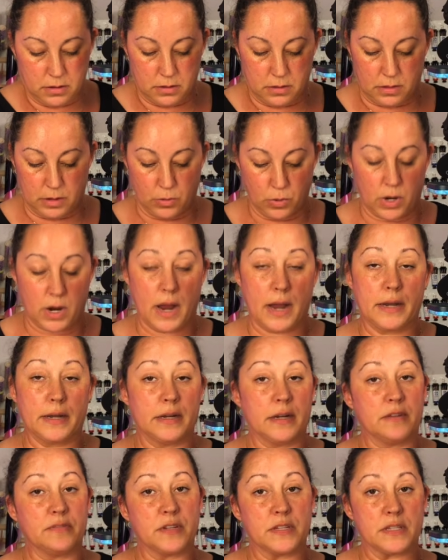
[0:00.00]
they were kind
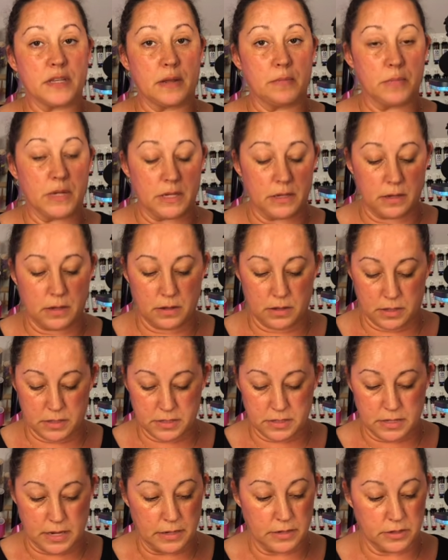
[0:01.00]
enough to send me
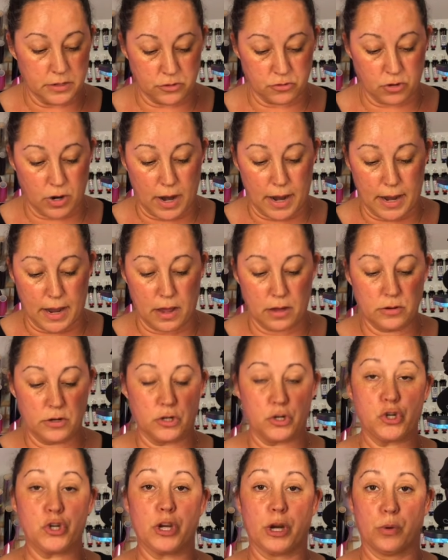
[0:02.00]
a set to try out
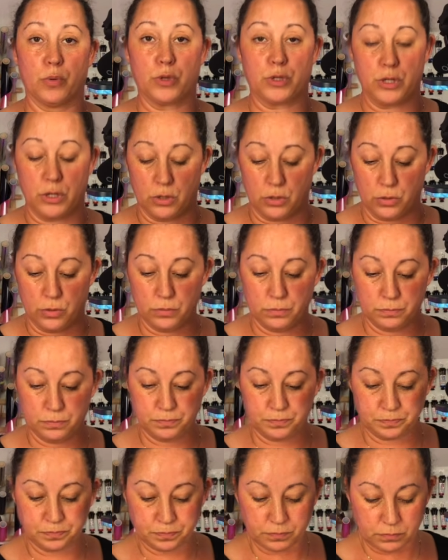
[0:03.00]
and share with you.
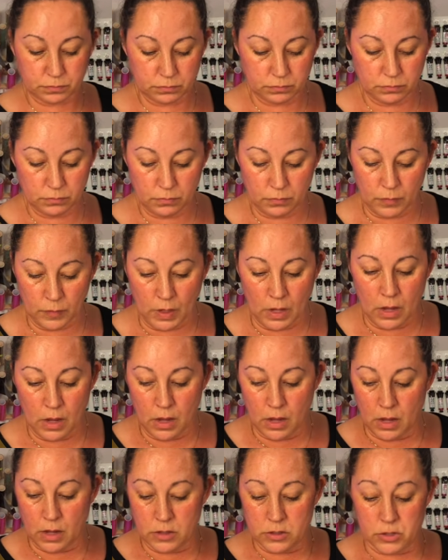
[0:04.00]

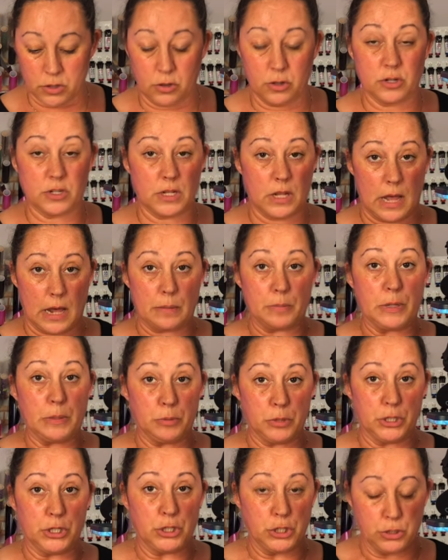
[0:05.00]
So there's a lot of
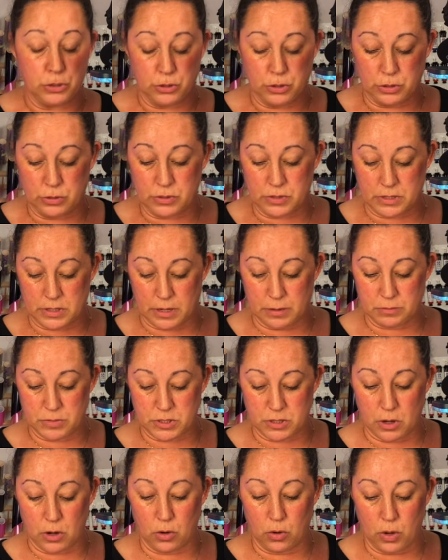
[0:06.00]
people that do use them.
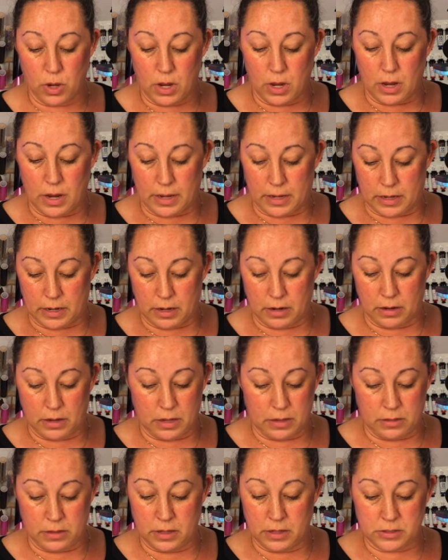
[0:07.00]
So
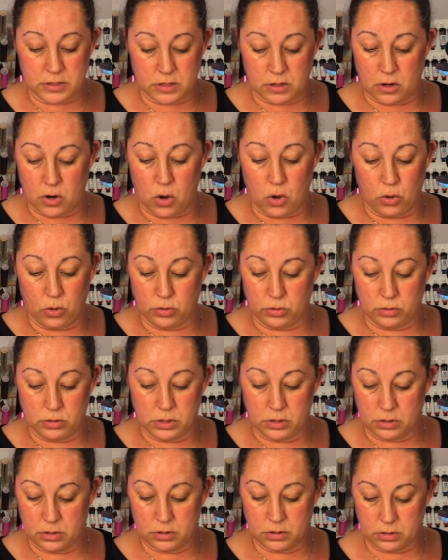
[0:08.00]
it's going to
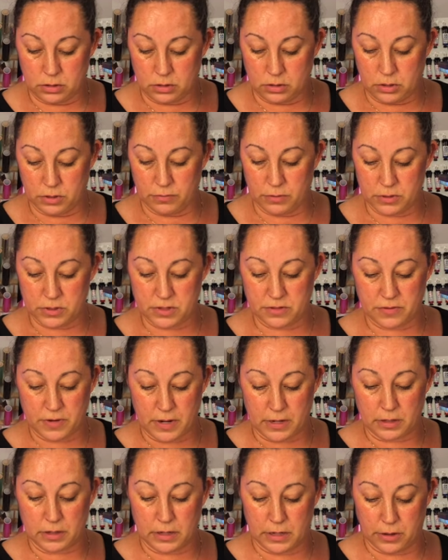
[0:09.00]
hold your
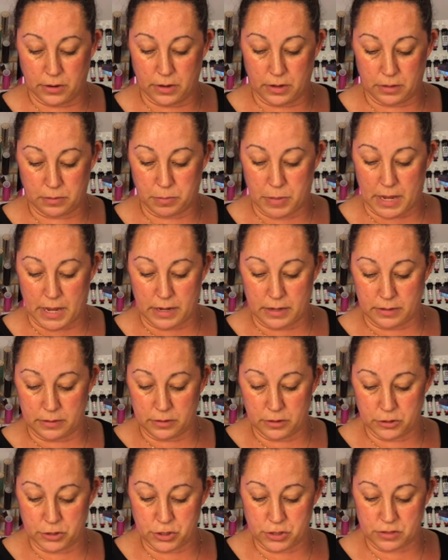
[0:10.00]
VersaFine Clear ink pad in
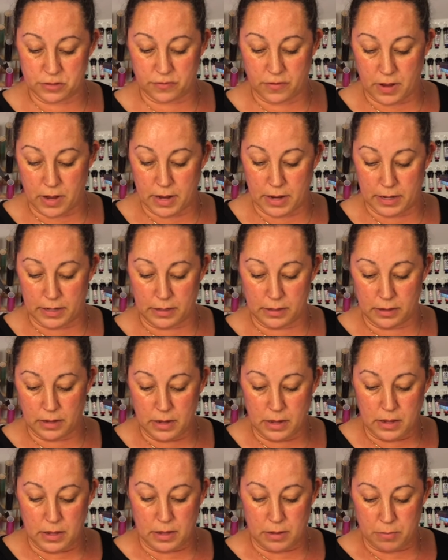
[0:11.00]
there just fine.
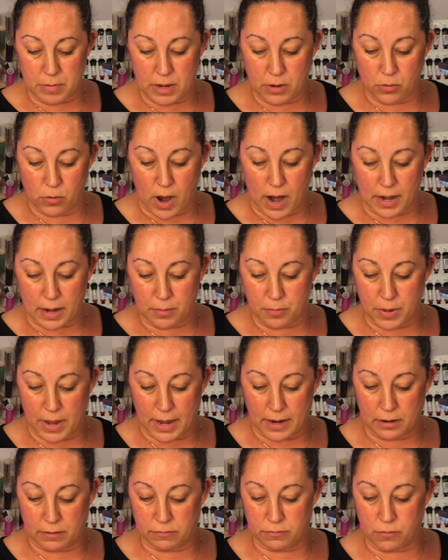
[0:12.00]
It may rock it
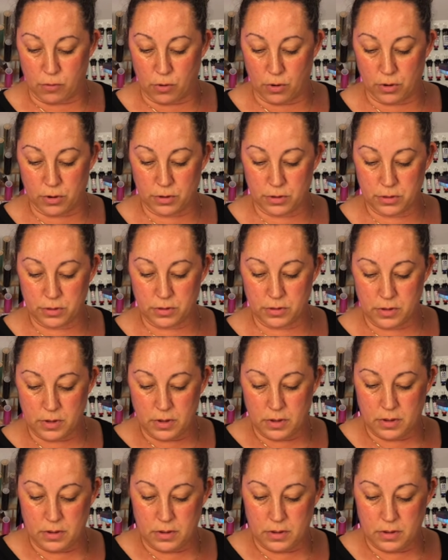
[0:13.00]
back and forth,